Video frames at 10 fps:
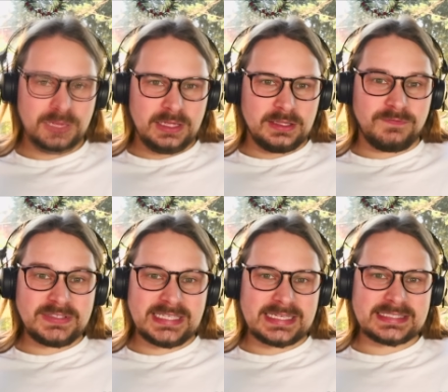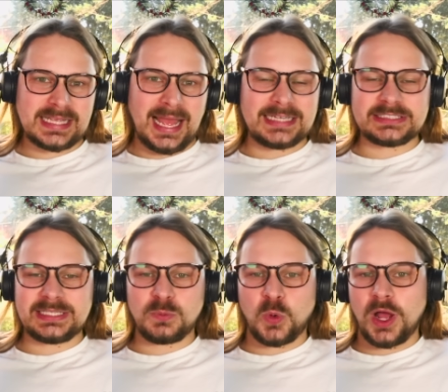The physics
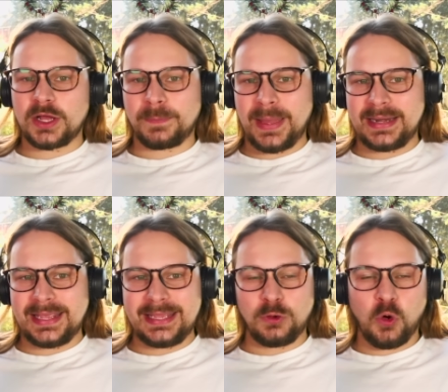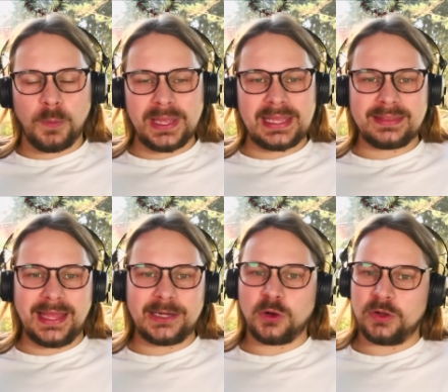actually work better in orbit
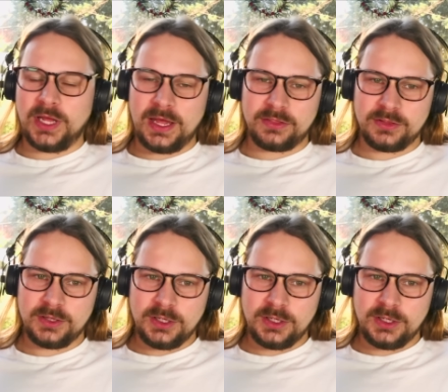than on Earth.